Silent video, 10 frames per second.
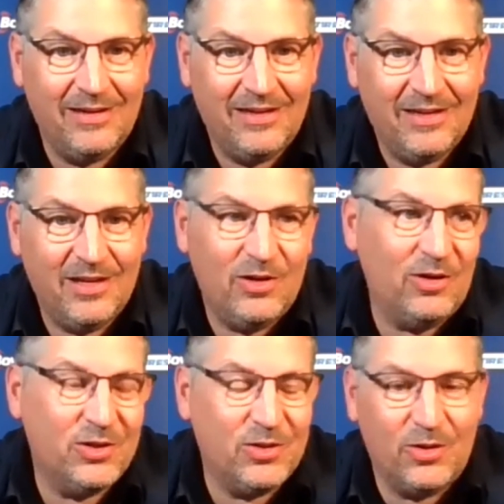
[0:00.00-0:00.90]
You know,
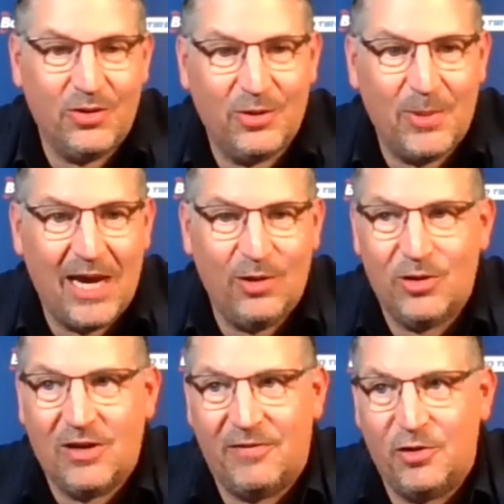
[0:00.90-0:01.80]
so the way I look,
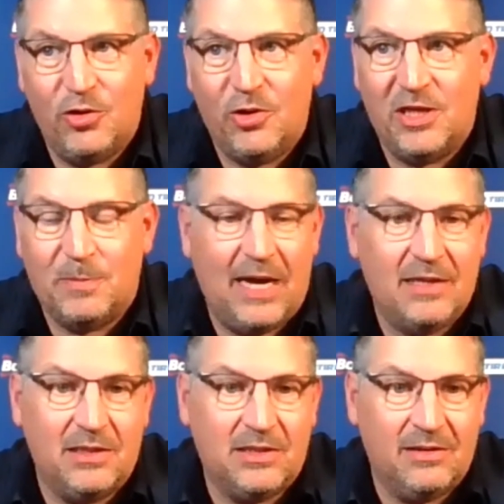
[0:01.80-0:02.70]
if they're doing all this
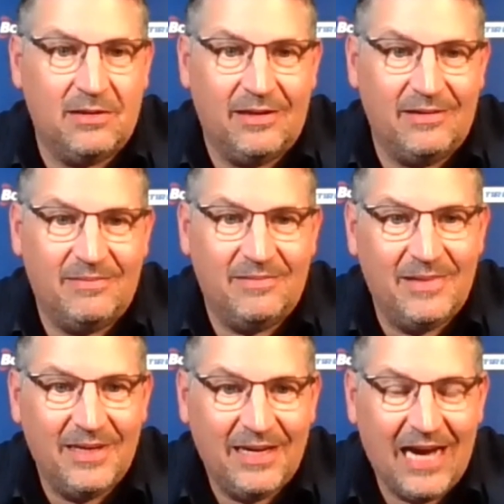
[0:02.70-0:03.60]
practicing and
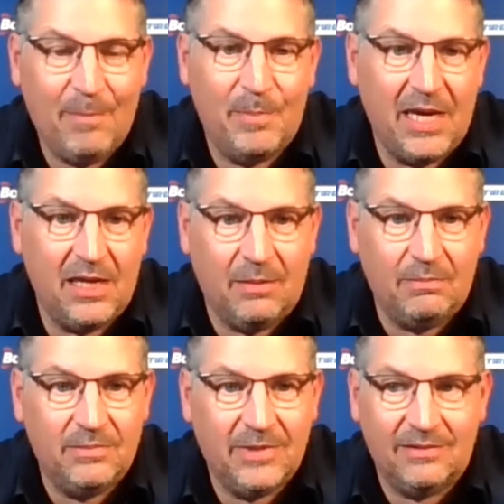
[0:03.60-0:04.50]
I'm beating them,
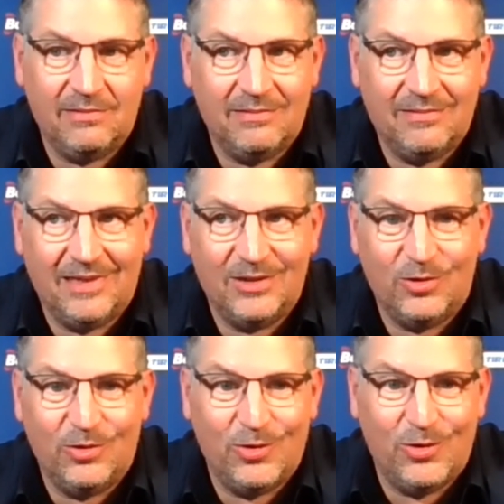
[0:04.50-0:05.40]
then I don't
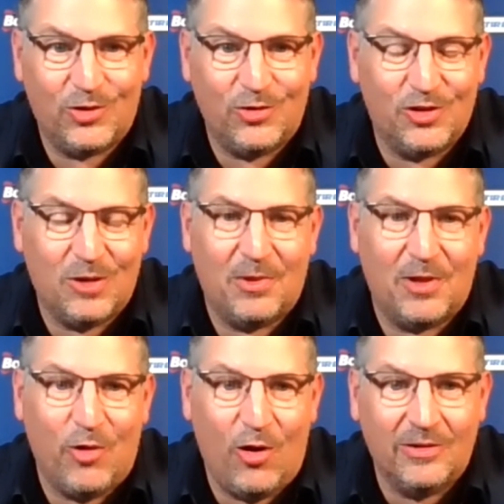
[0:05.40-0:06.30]
know who's doing something
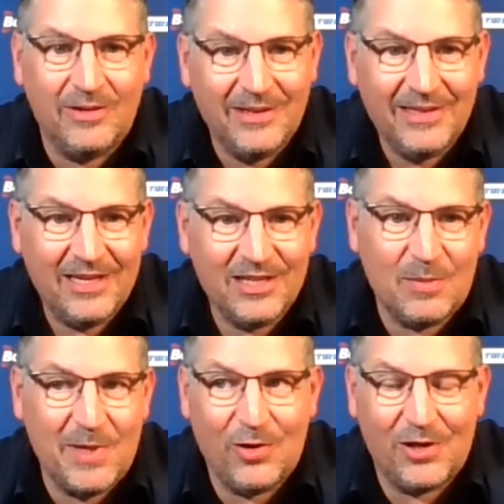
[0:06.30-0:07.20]
wrong. Is it
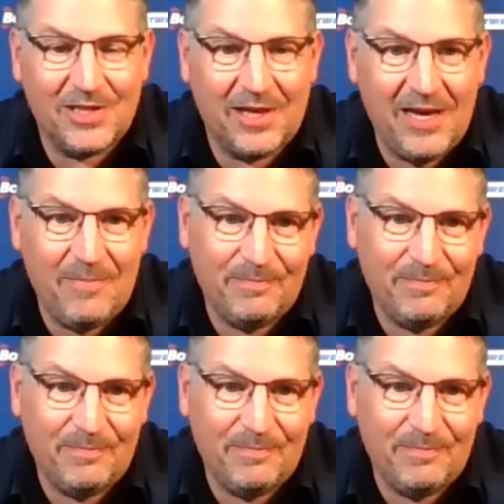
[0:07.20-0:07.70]
me or is it them?